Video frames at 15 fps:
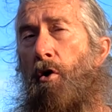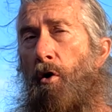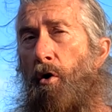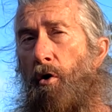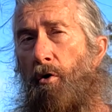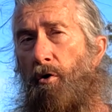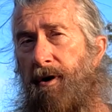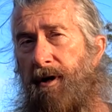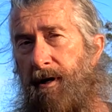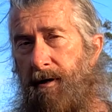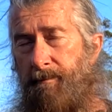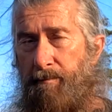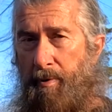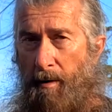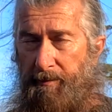or you
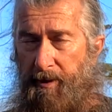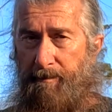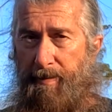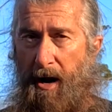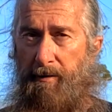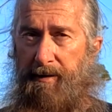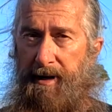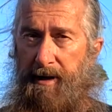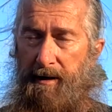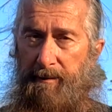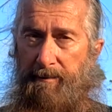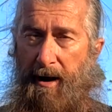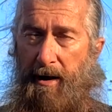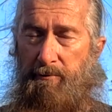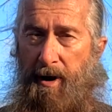could pop the boat in at
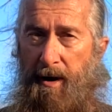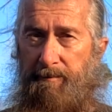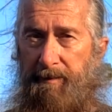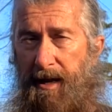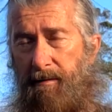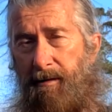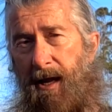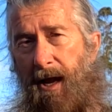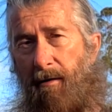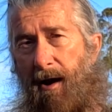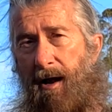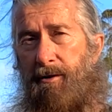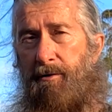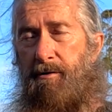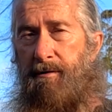the boat ramp there and go
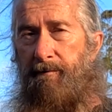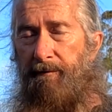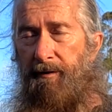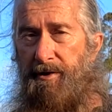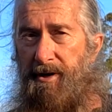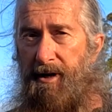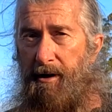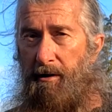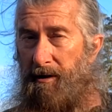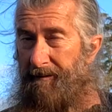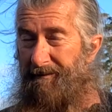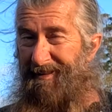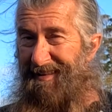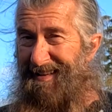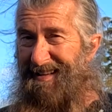out and do some fishing, kind
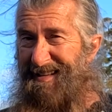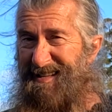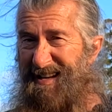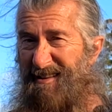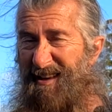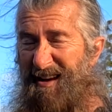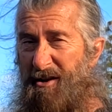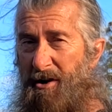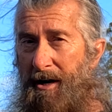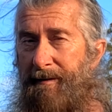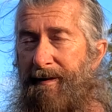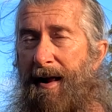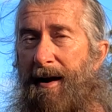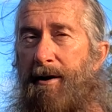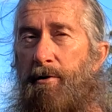of. So that kind
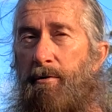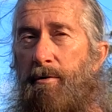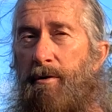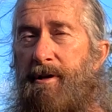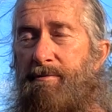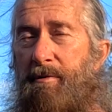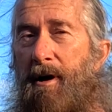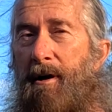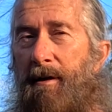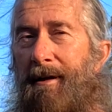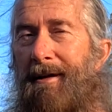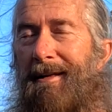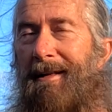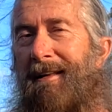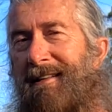of had it all as well.
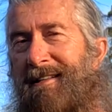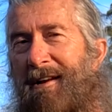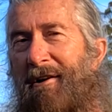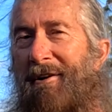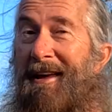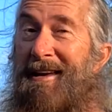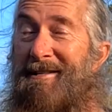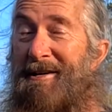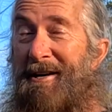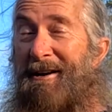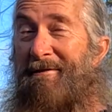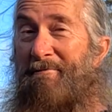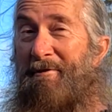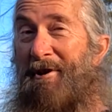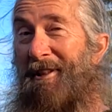So I guess I
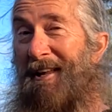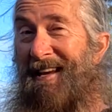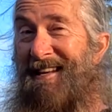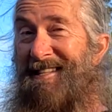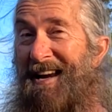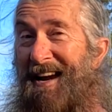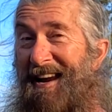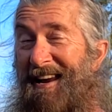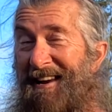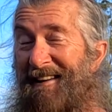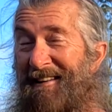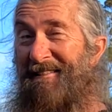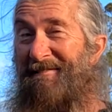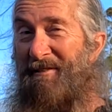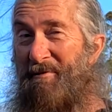didn't really say
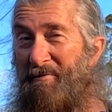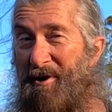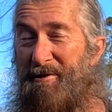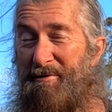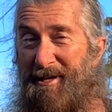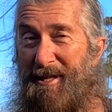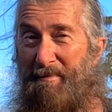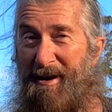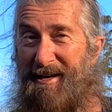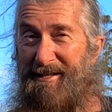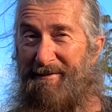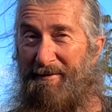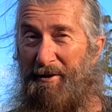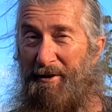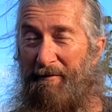which was the
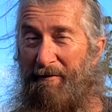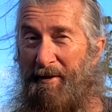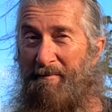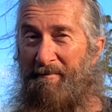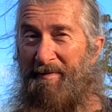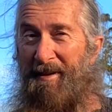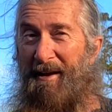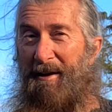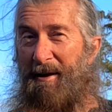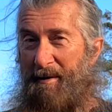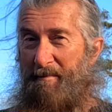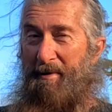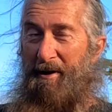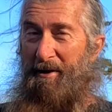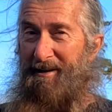best of all of them,
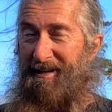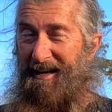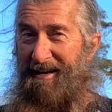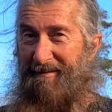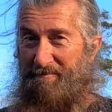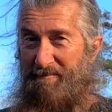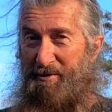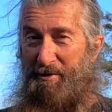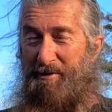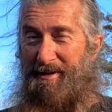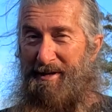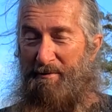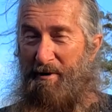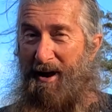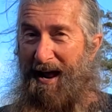but I did
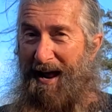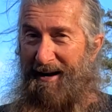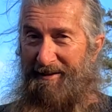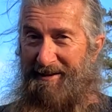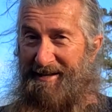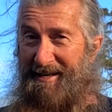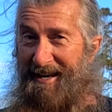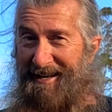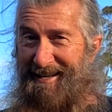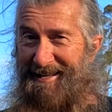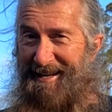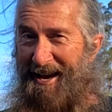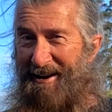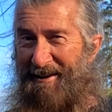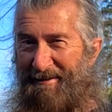choose 3 out of the 6,
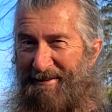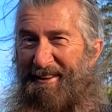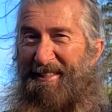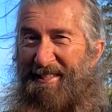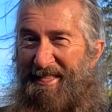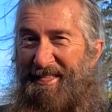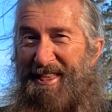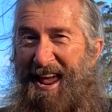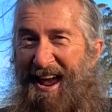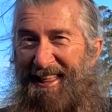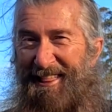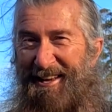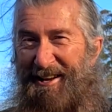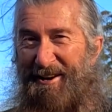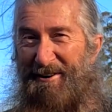so the
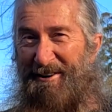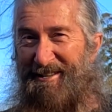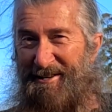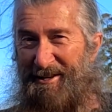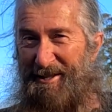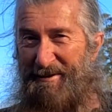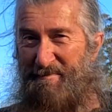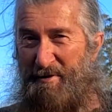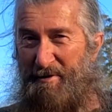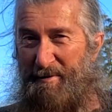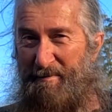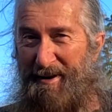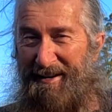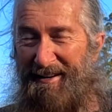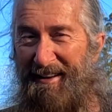other guys got the boot
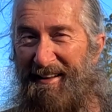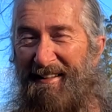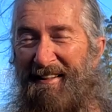a bit.